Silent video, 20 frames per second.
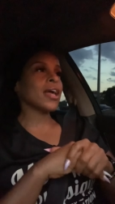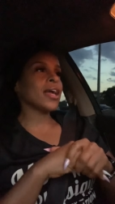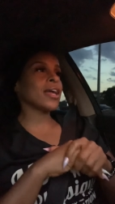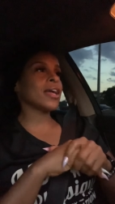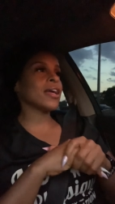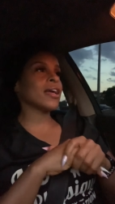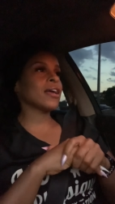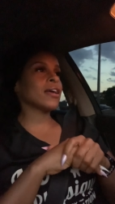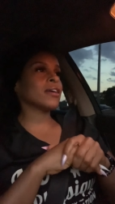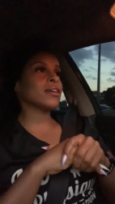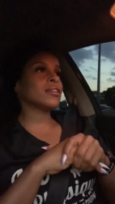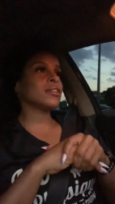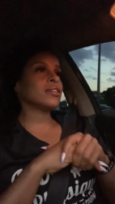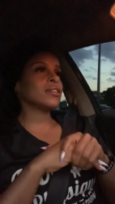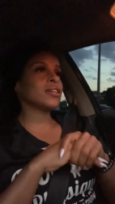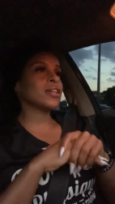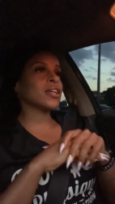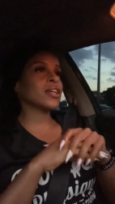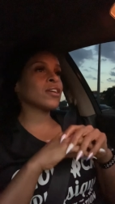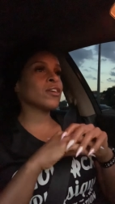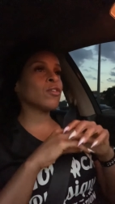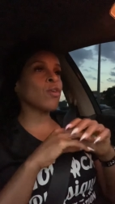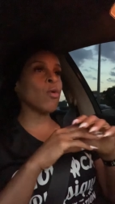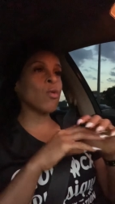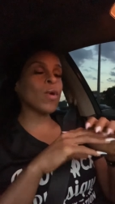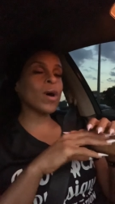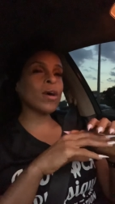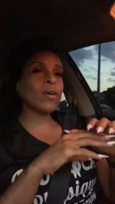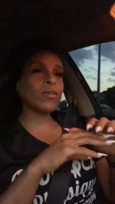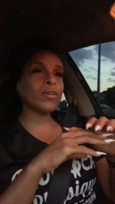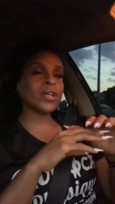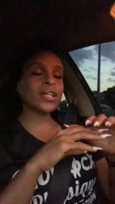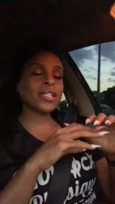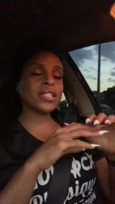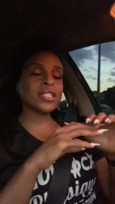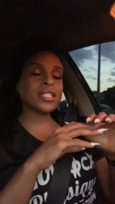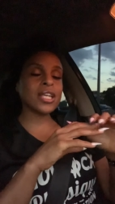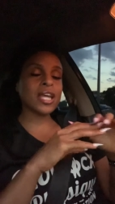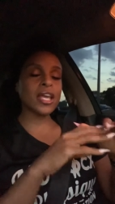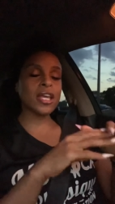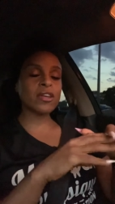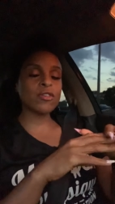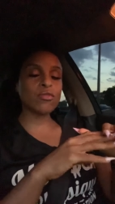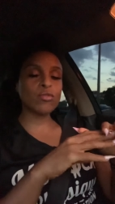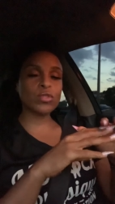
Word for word: and go out and take